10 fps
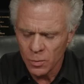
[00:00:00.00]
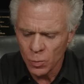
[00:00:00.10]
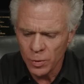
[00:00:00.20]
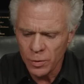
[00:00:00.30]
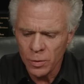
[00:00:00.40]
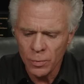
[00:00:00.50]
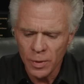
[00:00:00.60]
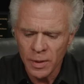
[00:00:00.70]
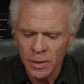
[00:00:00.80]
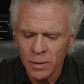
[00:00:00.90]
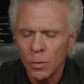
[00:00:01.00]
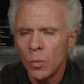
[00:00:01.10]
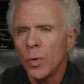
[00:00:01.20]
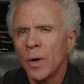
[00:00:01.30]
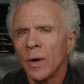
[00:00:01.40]
when you read
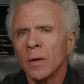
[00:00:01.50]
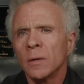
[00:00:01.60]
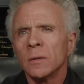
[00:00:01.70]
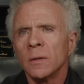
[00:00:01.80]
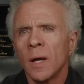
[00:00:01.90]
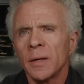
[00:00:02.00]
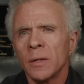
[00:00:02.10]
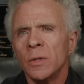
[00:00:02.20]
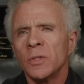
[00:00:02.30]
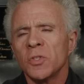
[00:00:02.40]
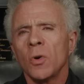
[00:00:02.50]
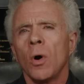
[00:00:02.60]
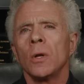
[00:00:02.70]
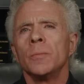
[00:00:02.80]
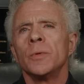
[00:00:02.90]
where, like in
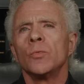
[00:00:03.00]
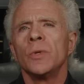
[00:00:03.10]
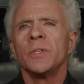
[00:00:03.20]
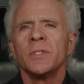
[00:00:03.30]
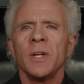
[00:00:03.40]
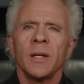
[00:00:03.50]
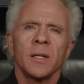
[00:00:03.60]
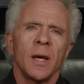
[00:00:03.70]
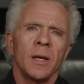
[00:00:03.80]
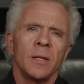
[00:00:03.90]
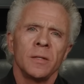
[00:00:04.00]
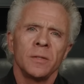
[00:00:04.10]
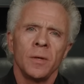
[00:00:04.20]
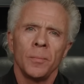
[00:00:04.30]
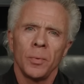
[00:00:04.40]
Solomon, when he's dedicating the
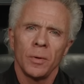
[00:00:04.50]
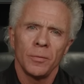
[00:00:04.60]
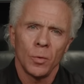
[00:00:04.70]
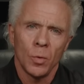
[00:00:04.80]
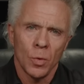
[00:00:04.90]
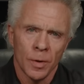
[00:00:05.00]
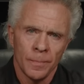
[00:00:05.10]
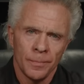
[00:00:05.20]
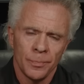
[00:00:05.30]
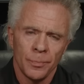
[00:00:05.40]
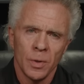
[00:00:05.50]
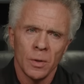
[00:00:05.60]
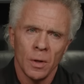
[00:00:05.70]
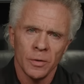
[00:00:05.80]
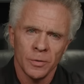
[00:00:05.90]
temple of the Lord,
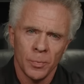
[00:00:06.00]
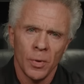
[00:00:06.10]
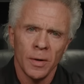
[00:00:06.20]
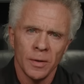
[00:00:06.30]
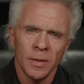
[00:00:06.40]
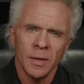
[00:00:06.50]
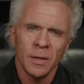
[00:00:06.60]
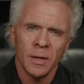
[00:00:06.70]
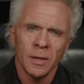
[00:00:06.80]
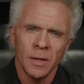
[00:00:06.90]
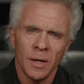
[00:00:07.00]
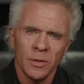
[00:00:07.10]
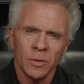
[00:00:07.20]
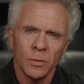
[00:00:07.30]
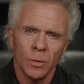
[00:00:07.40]
because prior to that
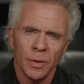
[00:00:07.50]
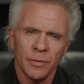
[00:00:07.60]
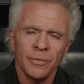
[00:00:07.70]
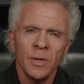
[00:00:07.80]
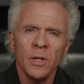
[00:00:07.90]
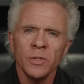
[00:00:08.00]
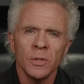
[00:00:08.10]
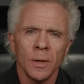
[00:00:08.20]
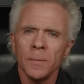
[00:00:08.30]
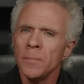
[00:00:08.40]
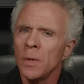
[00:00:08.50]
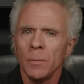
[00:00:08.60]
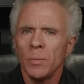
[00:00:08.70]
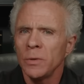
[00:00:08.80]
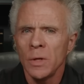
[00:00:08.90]
dedication, you know, they finished it,
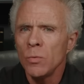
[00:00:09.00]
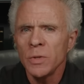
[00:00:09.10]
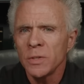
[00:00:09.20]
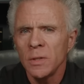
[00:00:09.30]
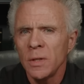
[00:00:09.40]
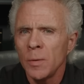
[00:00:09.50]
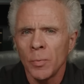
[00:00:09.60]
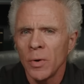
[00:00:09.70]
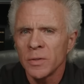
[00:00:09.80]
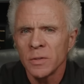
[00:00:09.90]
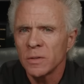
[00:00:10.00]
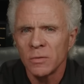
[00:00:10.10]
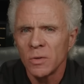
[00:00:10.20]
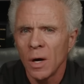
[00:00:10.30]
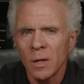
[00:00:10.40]
but there wasn't any presence
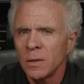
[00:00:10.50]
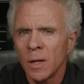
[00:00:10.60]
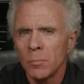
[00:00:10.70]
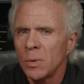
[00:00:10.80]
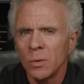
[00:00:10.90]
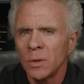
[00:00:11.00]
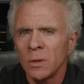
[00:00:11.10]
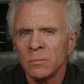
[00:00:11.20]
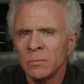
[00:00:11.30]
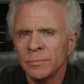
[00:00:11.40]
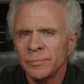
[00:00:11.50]
of God in that building.